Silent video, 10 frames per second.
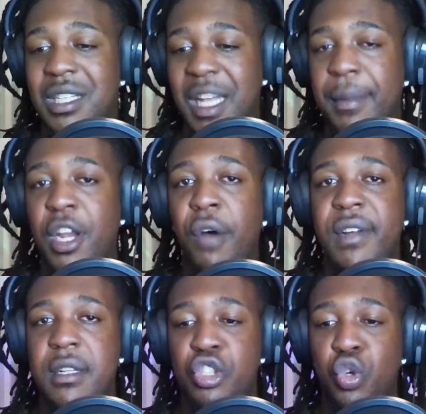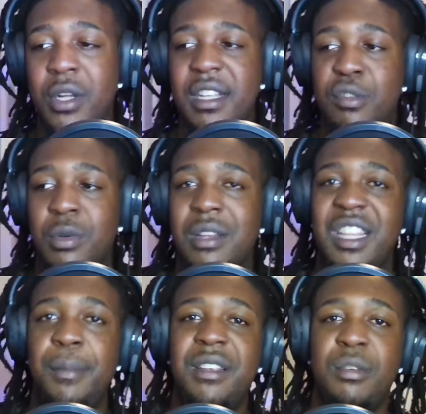Let me know if y'all enjoyed this one, and
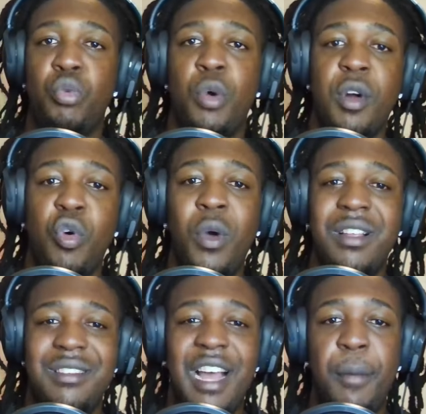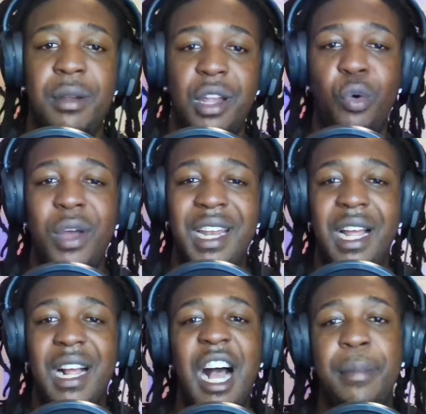leave me some more requests down below in the
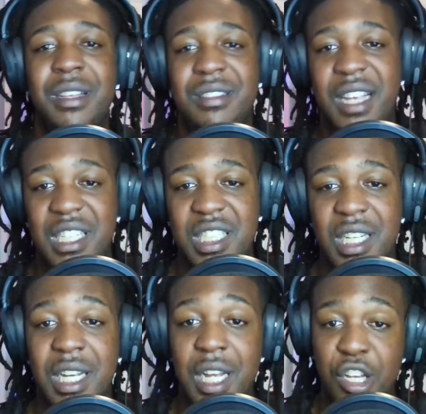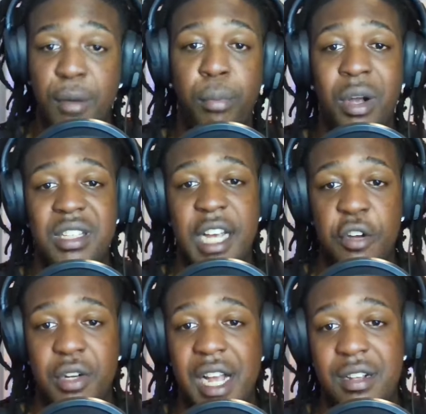comment section. Your boy Stash
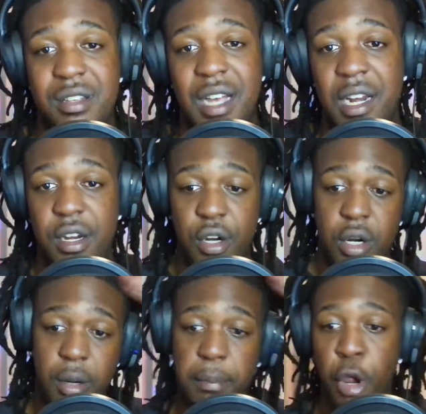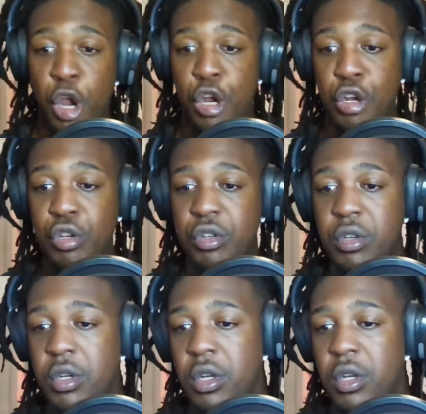Reacts is out of here. Peace.